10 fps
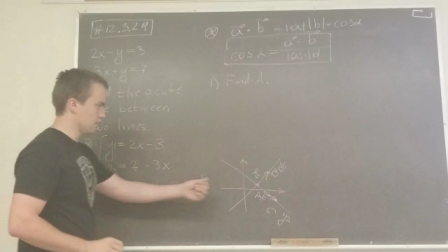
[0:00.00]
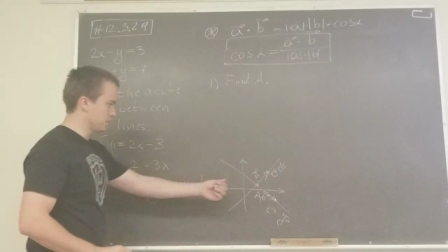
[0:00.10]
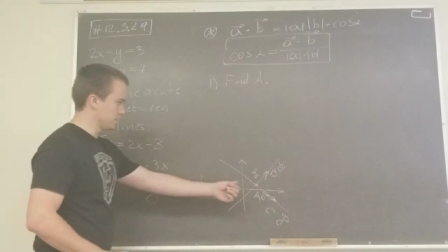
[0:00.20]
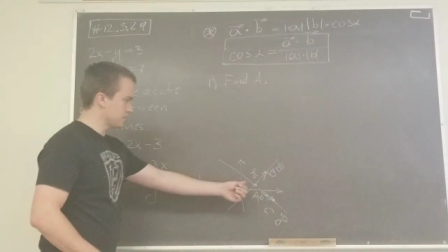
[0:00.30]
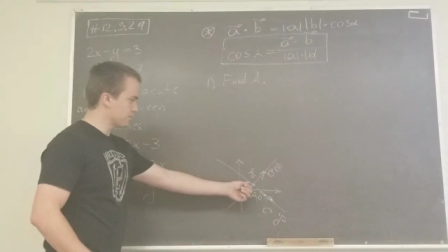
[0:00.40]

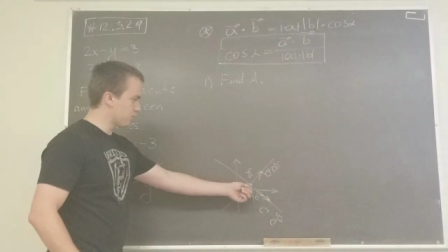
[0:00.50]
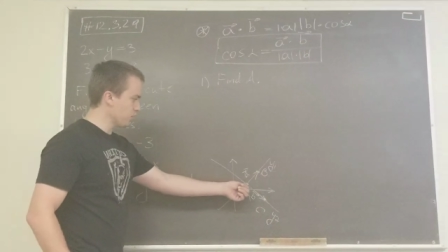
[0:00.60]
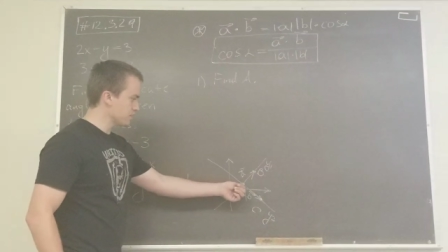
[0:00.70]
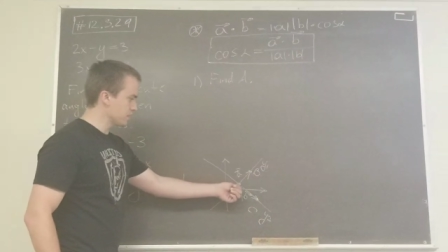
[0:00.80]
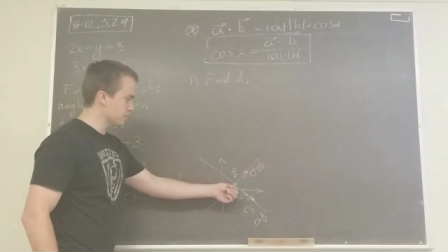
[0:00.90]
this
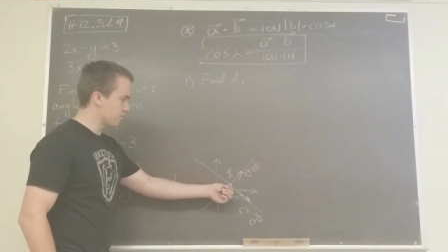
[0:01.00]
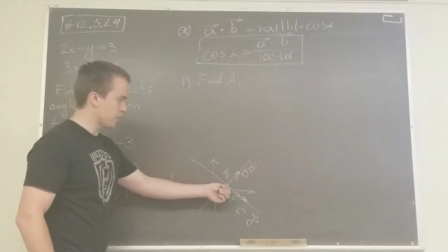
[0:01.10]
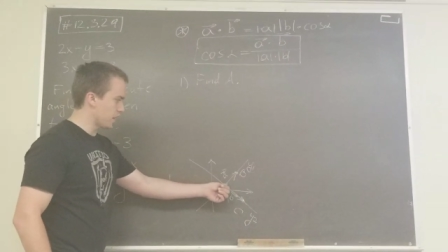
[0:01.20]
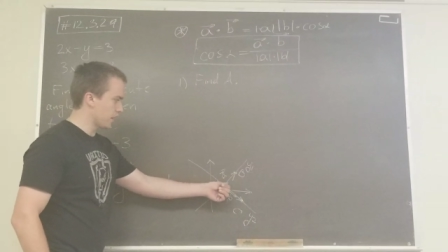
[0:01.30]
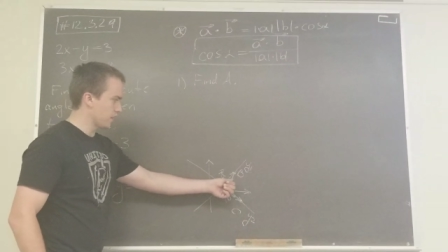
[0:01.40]
point
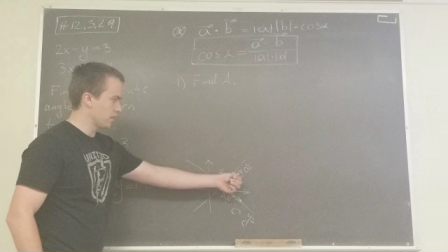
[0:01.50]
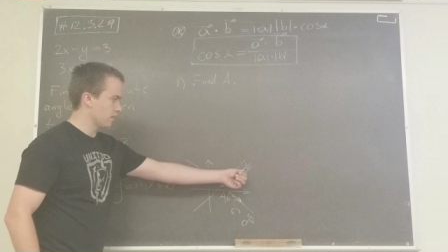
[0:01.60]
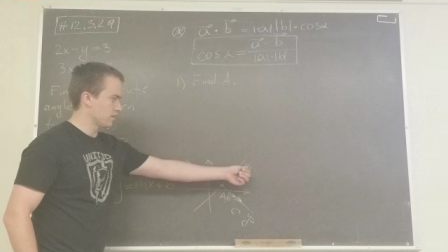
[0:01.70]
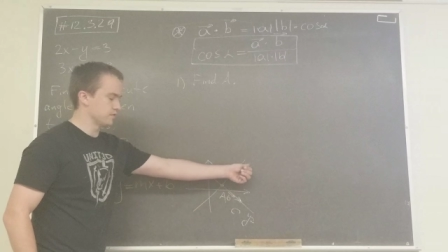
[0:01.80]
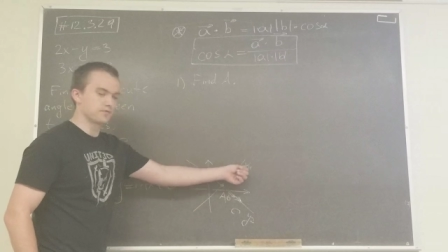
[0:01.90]
satisfies
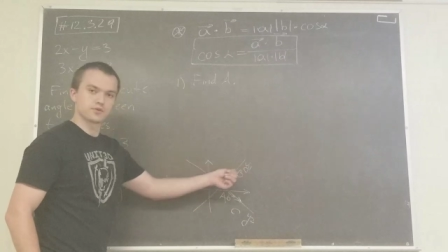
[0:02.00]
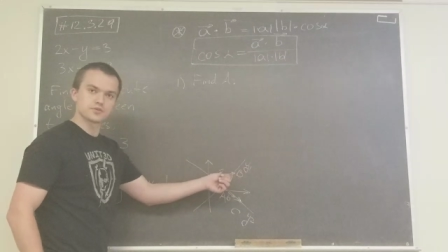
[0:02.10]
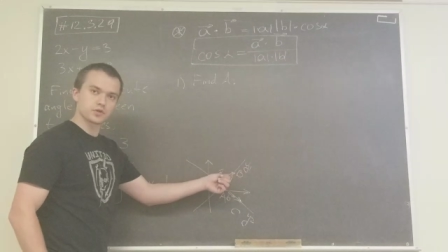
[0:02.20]
the first